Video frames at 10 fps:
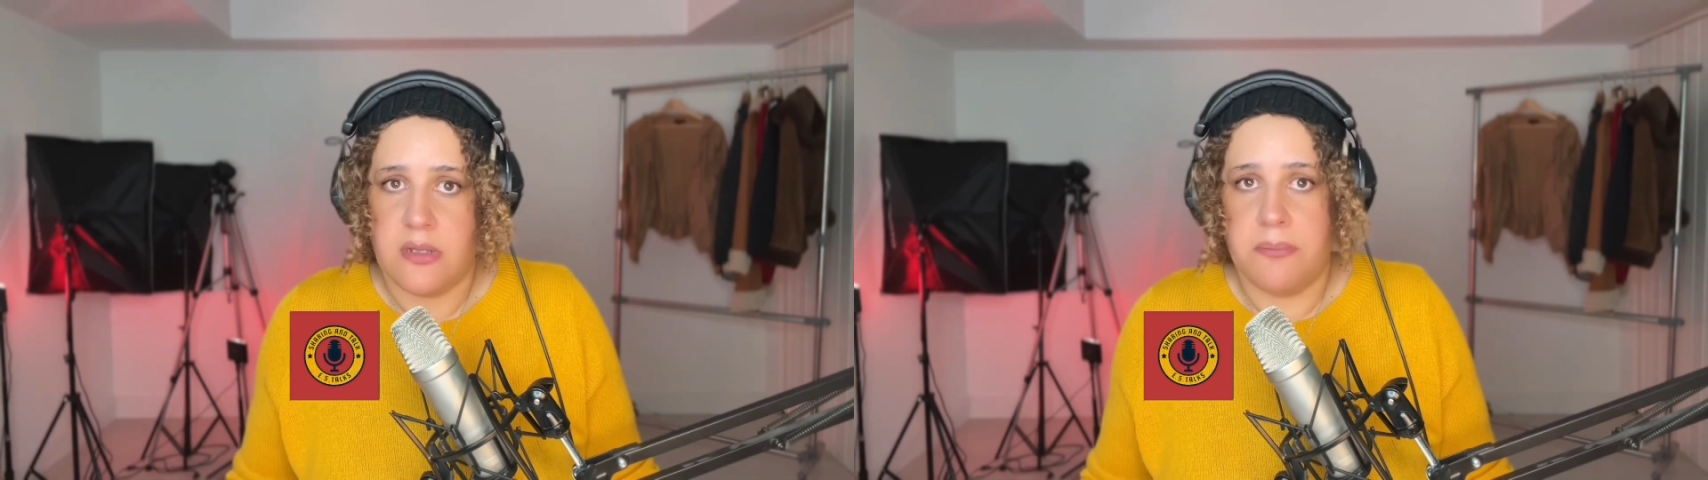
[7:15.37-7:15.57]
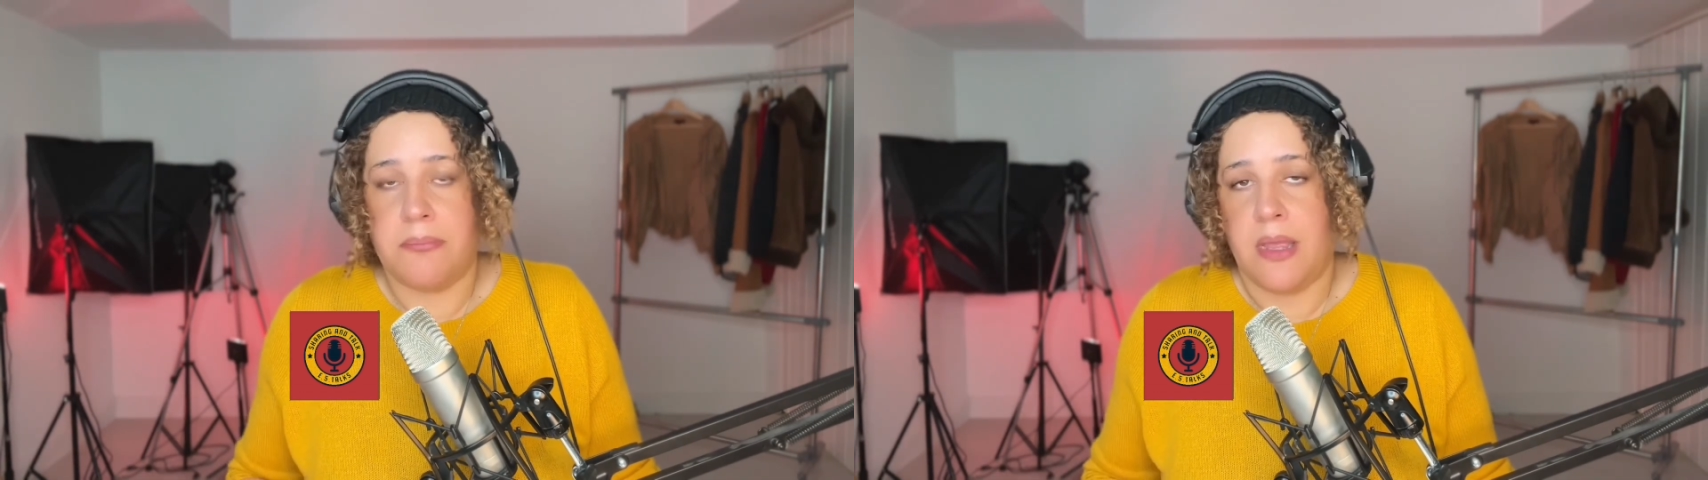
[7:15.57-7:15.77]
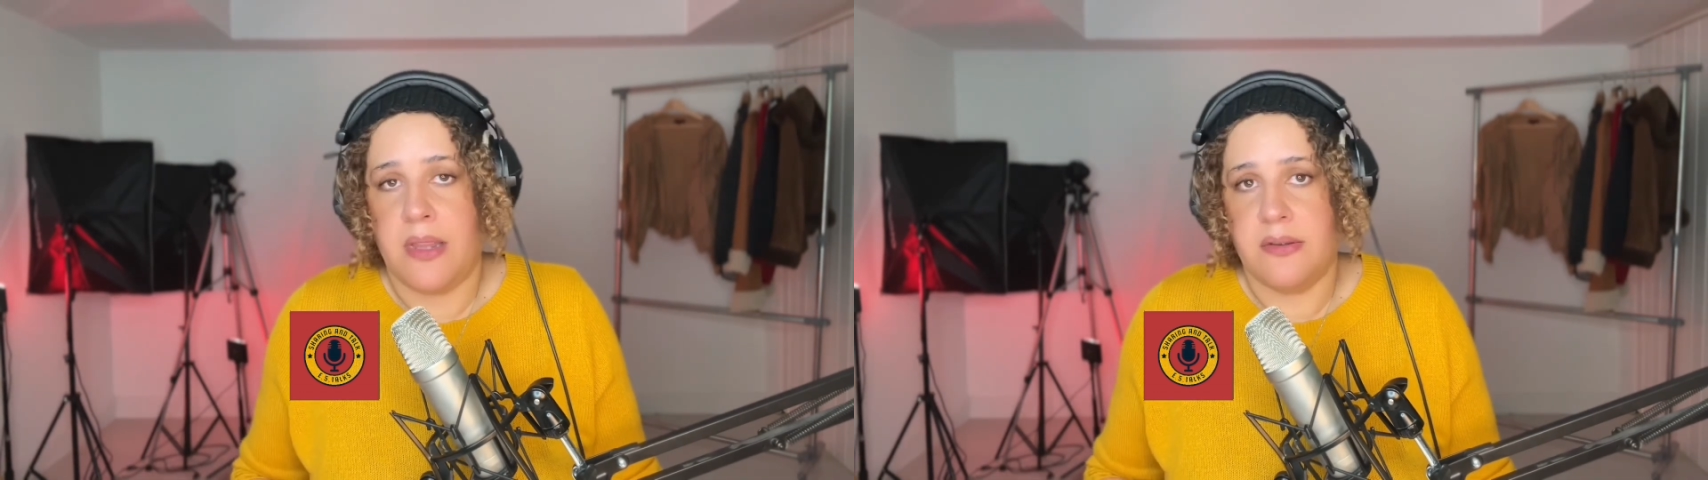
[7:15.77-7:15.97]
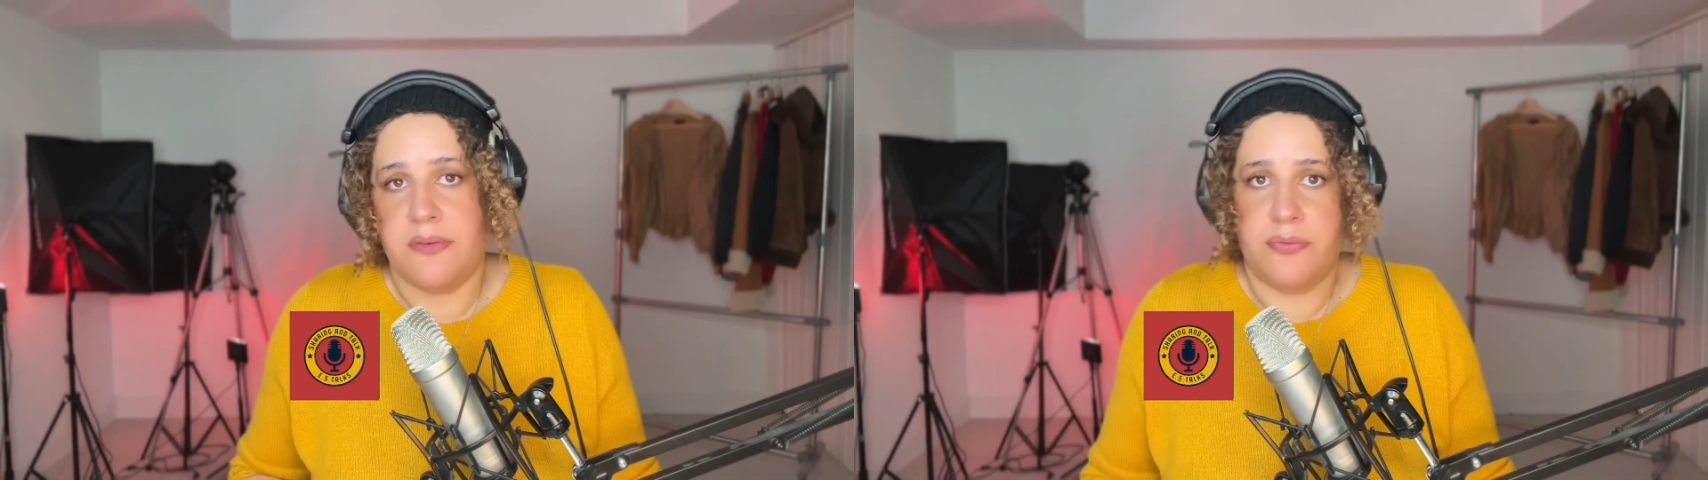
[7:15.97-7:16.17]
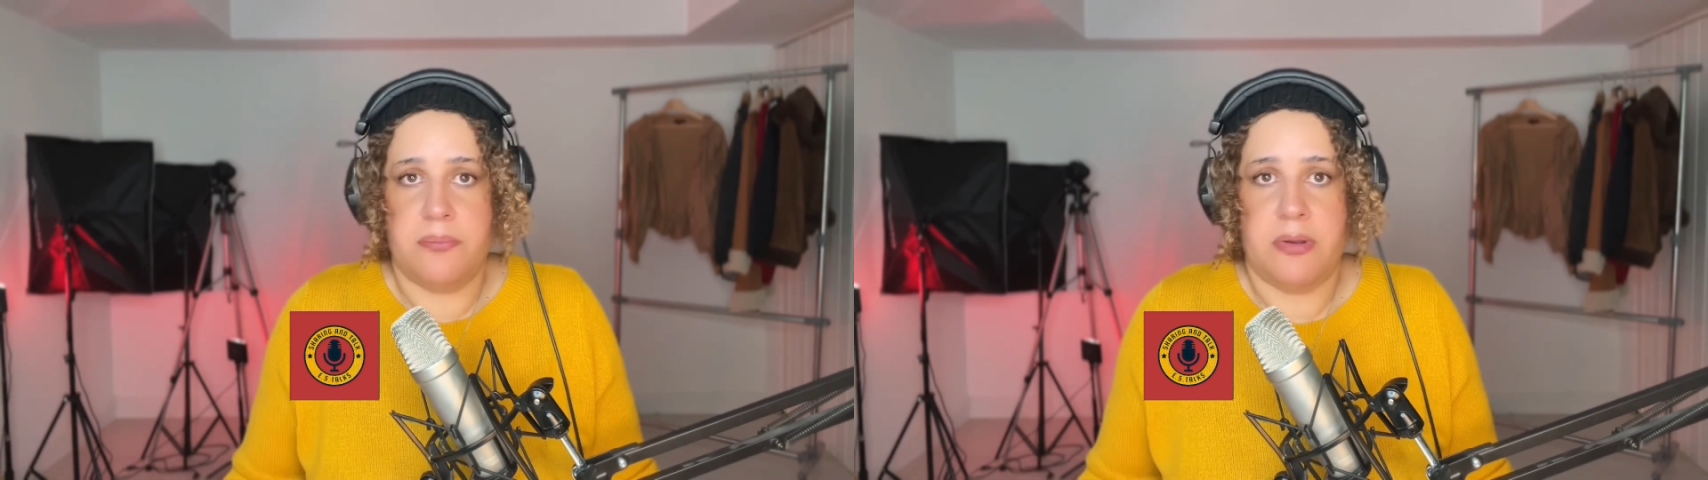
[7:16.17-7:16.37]
in my
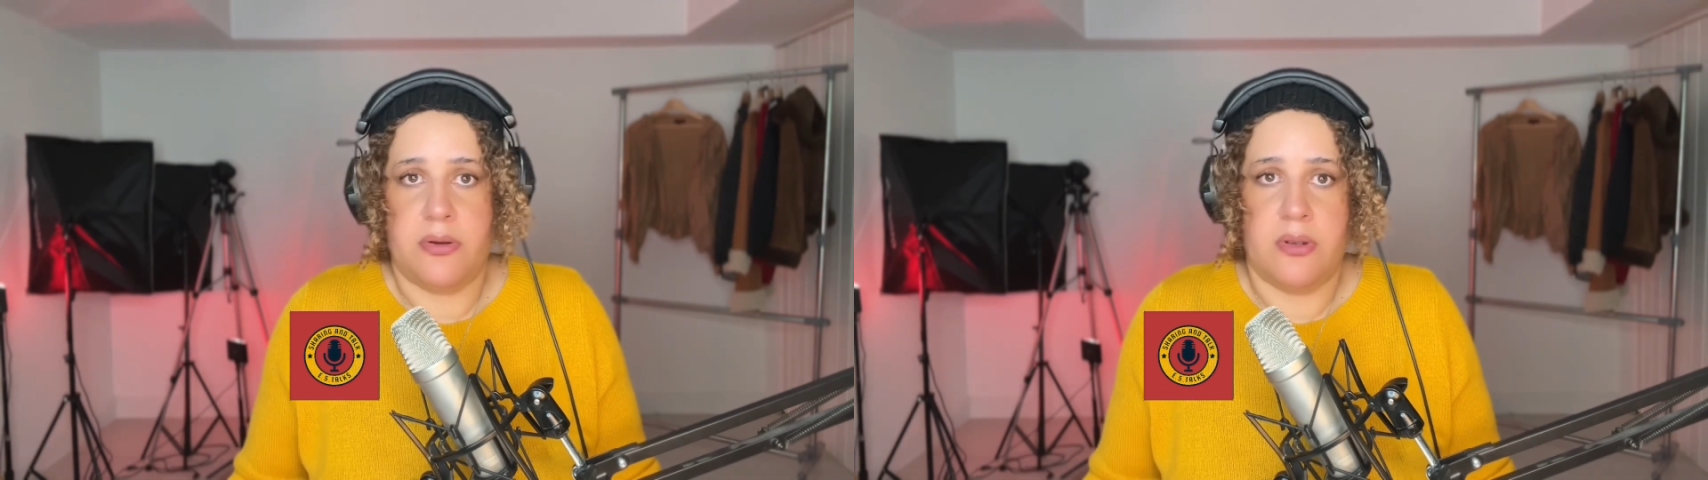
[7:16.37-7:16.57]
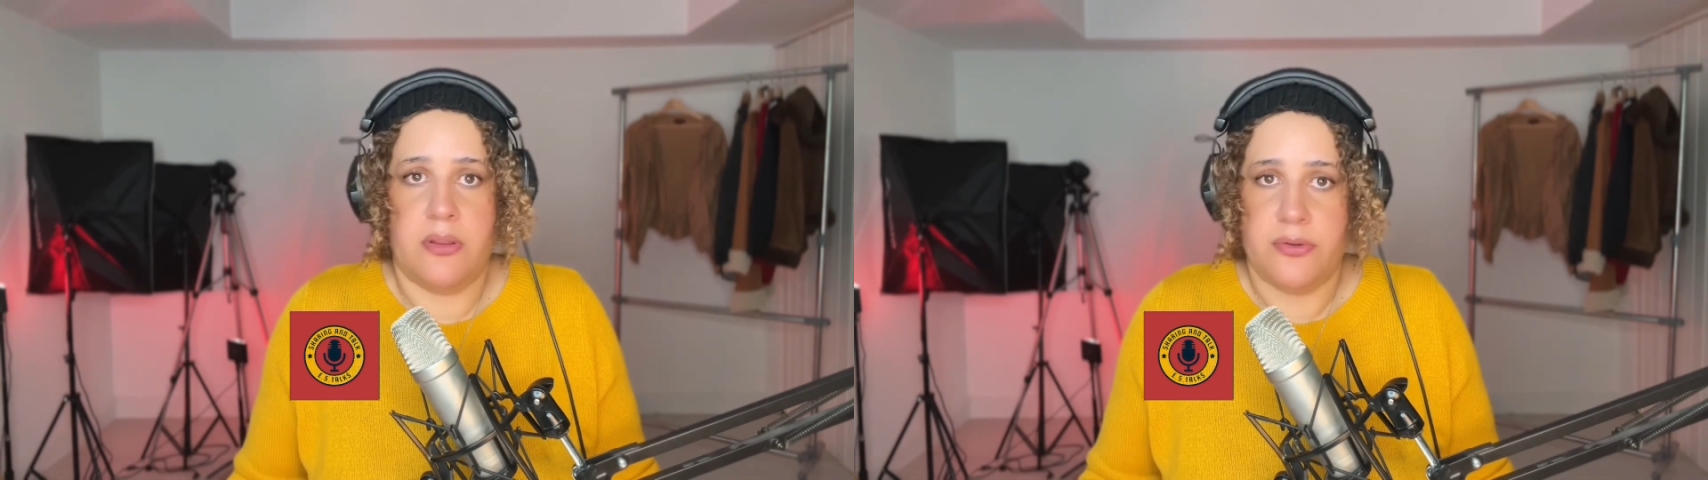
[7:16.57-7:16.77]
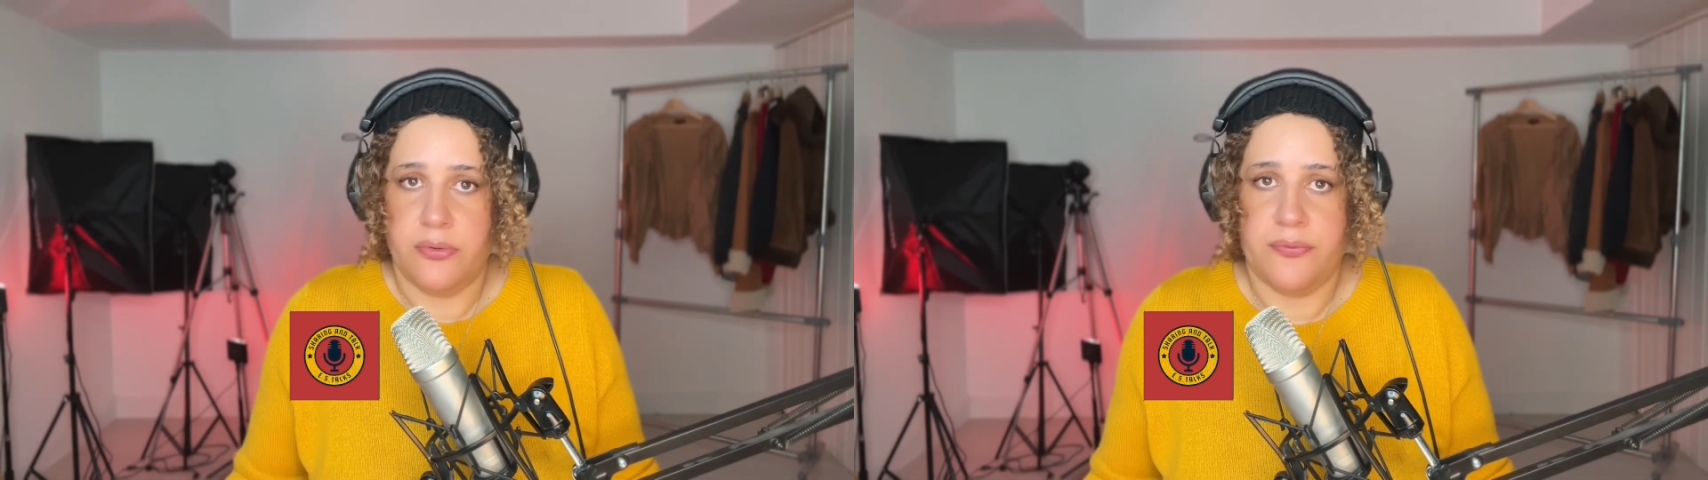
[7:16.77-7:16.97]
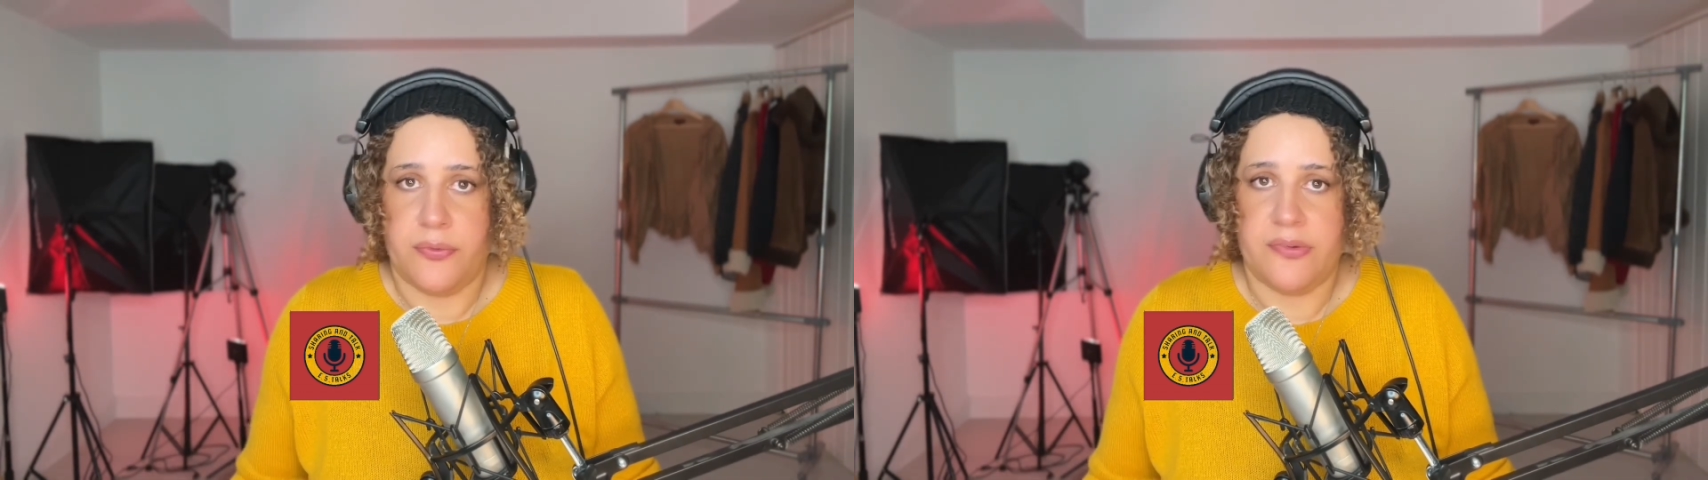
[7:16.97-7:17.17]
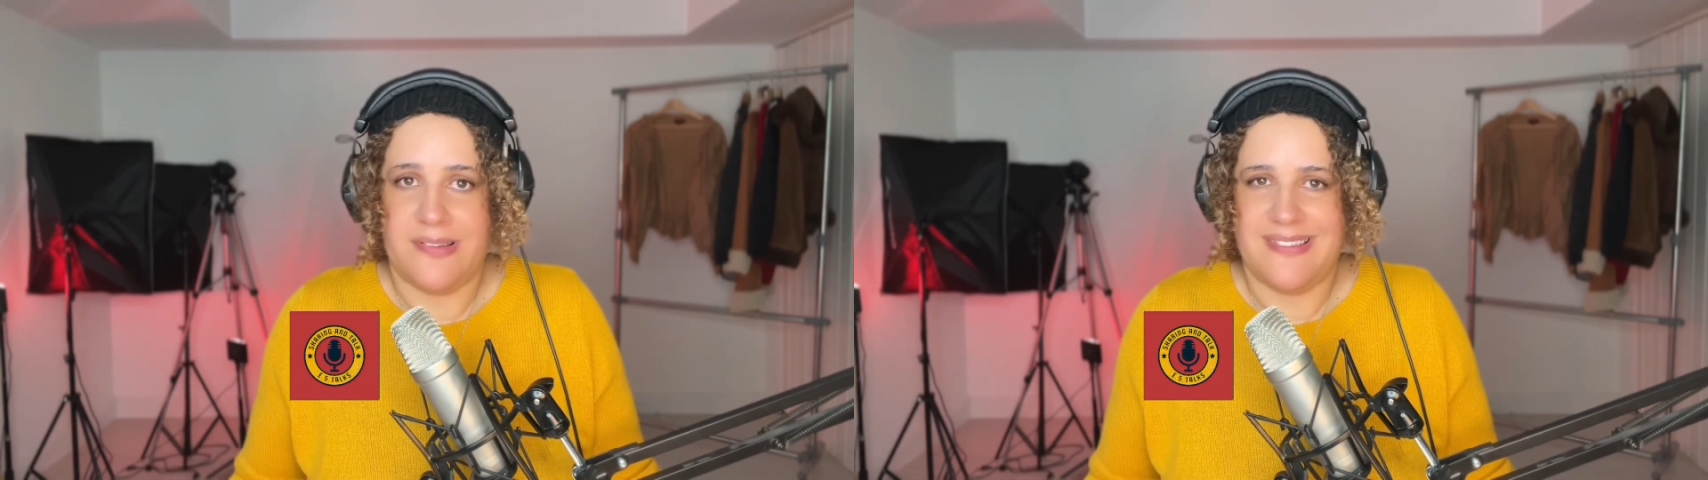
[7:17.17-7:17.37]
different parallel
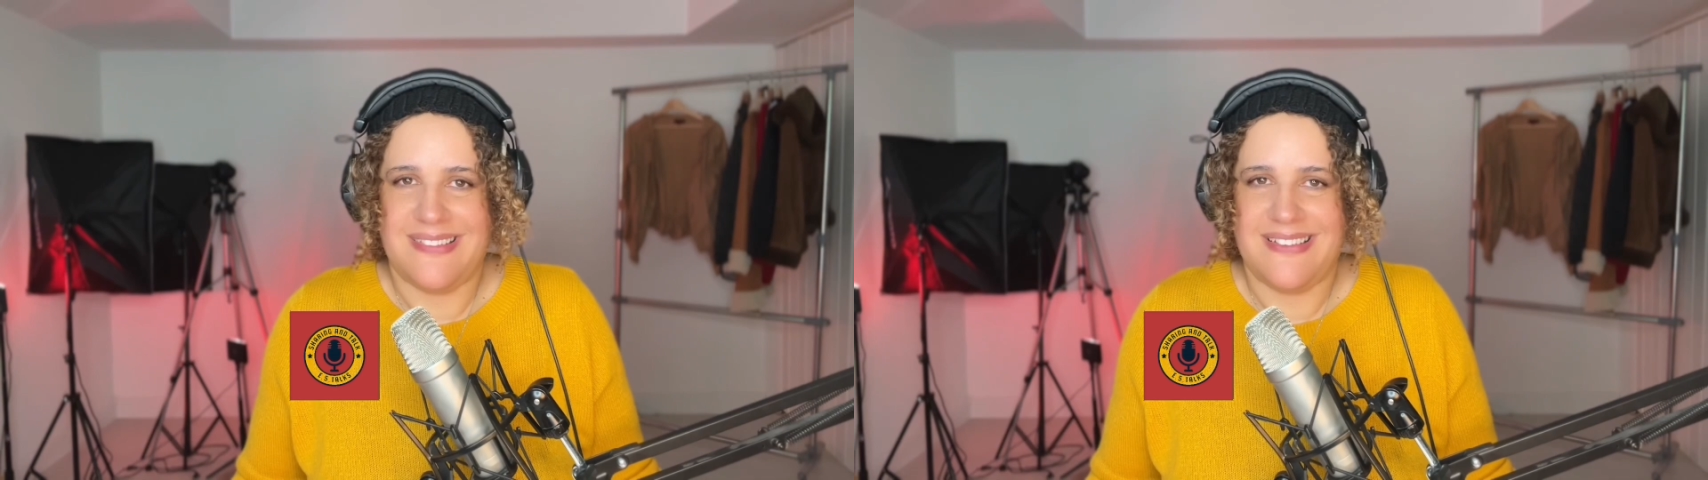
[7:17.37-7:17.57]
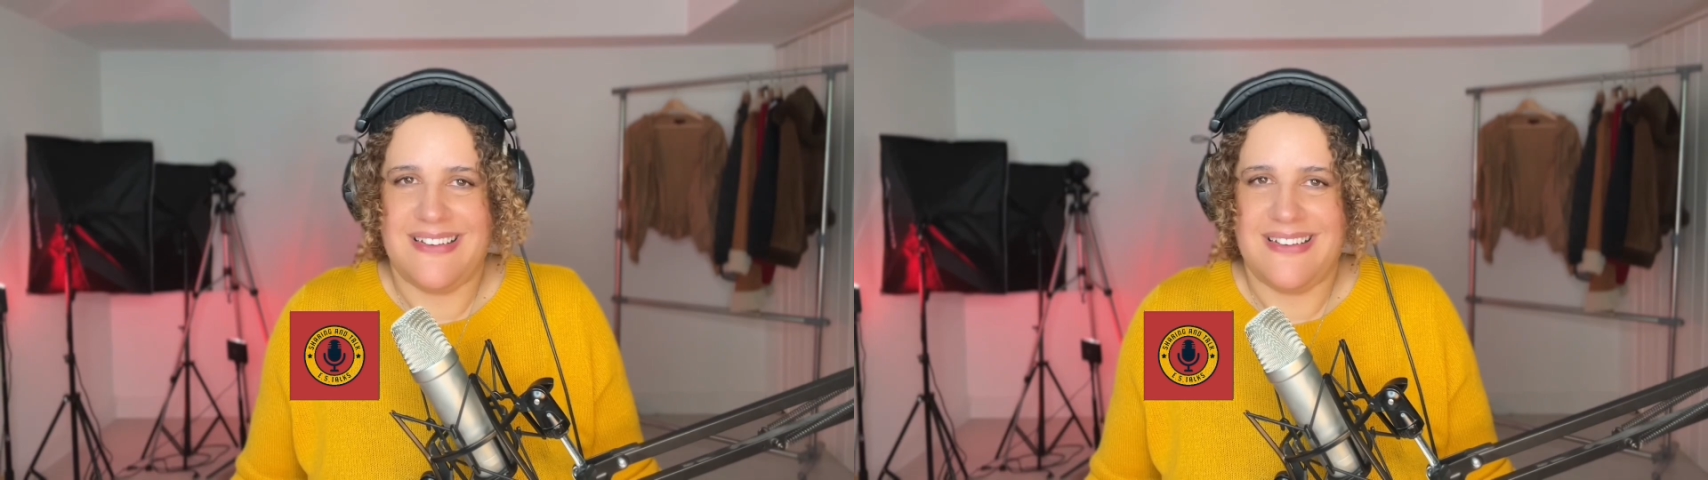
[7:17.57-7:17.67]
universes,